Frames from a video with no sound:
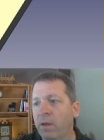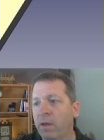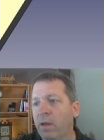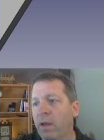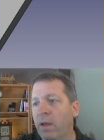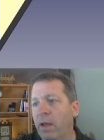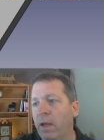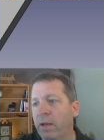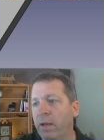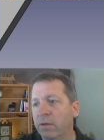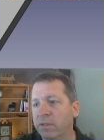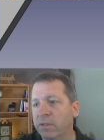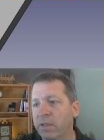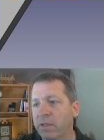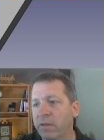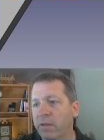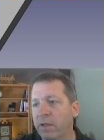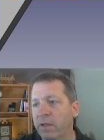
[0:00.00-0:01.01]
and you'll
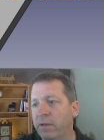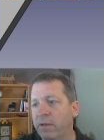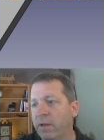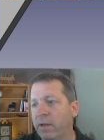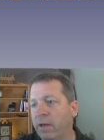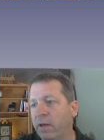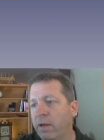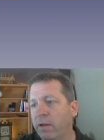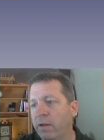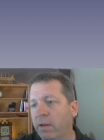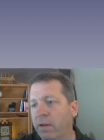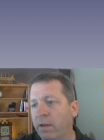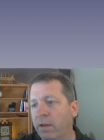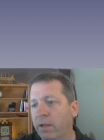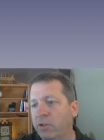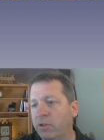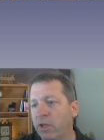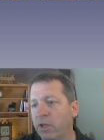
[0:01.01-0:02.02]
see that
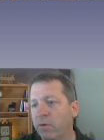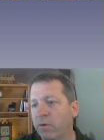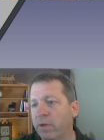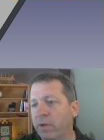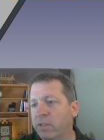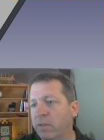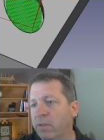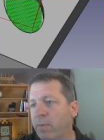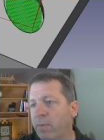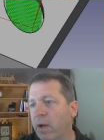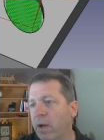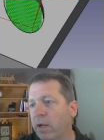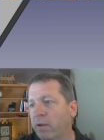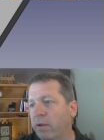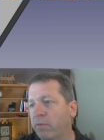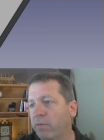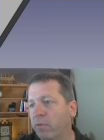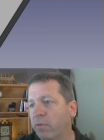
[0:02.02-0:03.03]
it generates the
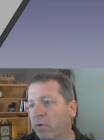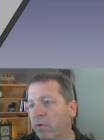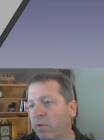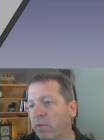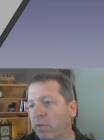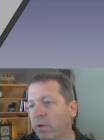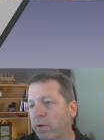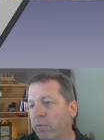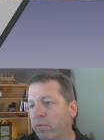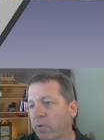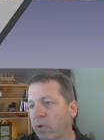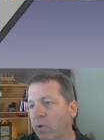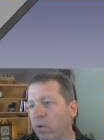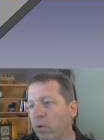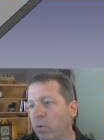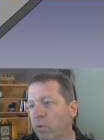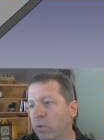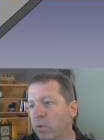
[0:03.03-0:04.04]
pocket for all the different
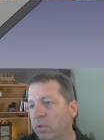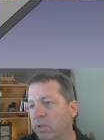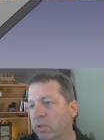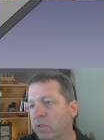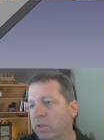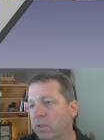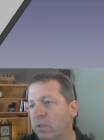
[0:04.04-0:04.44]
holes,